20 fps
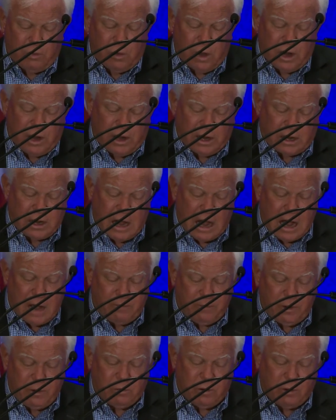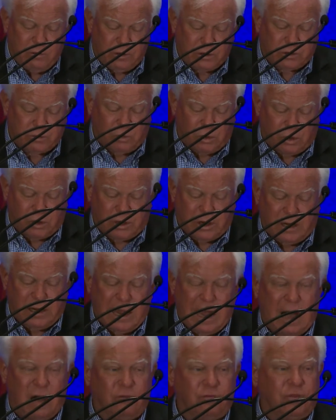wanted to copy what was working
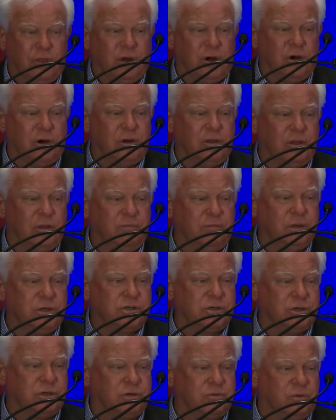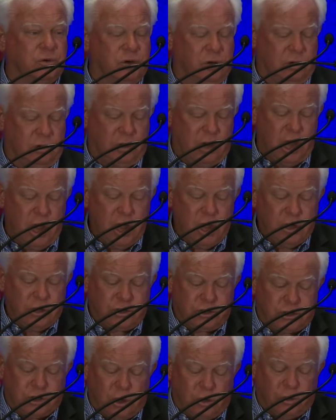out there in the business world.
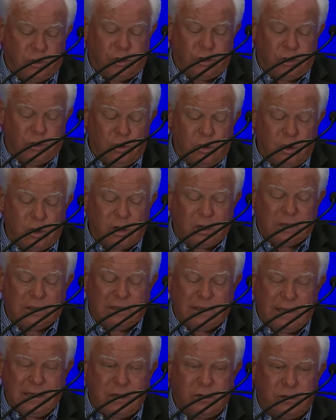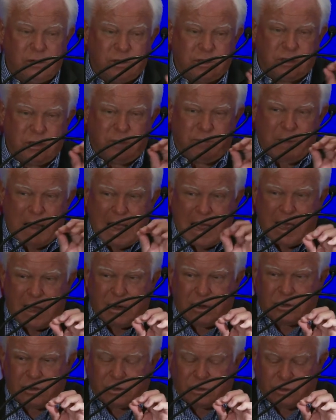So your leadership
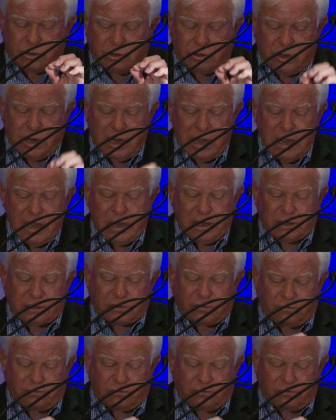attitude is